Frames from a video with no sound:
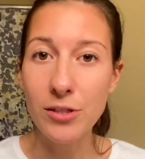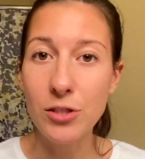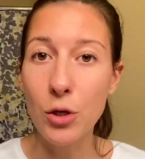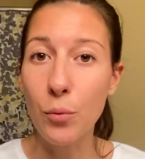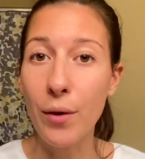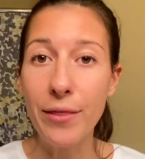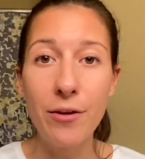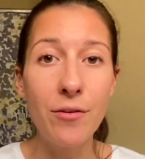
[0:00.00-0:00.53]
So
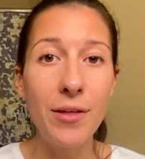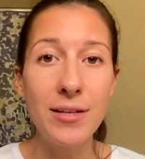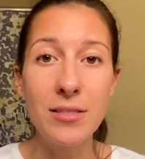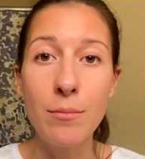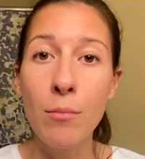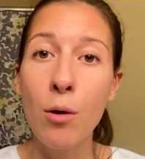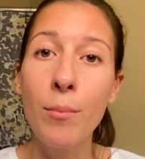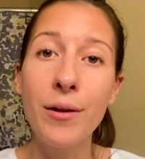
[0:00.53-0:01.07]
whether that's a
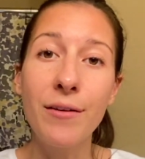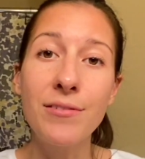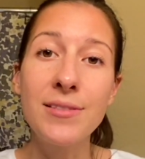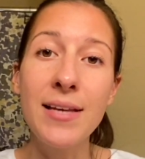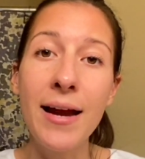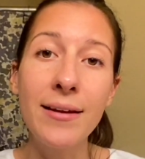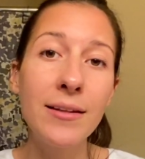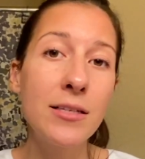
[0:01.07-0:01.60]
moment of
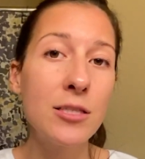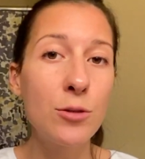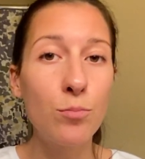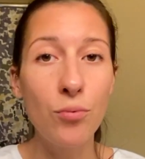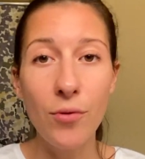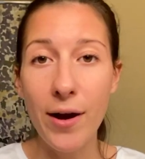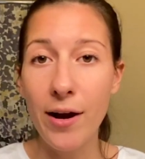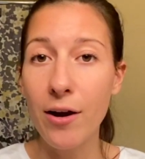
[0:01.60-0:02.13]
silence,
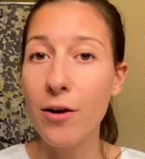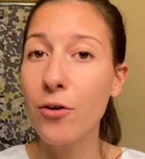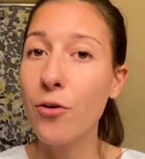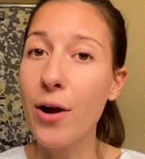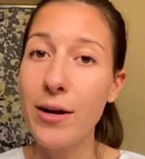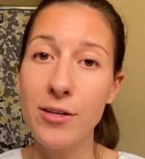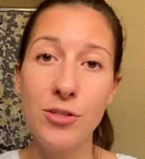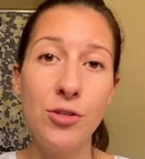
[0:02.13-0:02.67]
prayer,
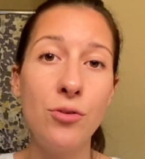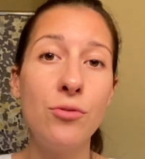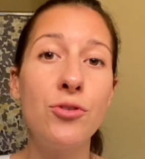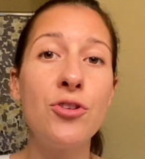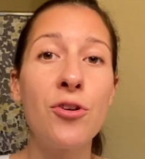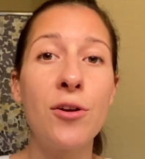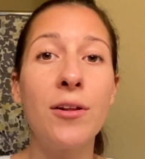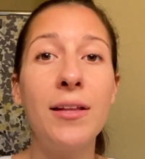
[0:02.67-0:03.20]
gratitude,
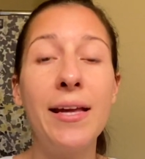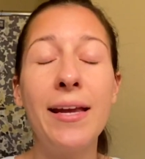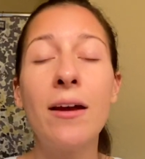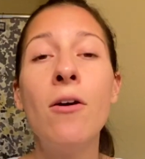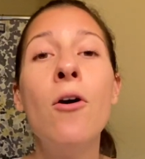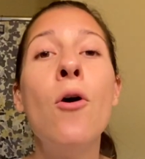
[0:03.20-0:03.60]
journaling,